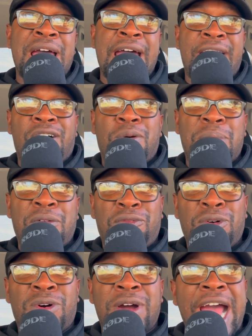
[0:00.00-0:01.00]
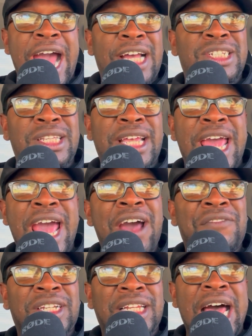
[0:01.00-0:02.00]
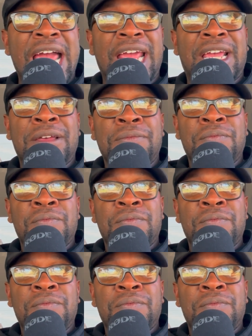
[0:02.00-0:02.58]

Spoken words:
out before actually having like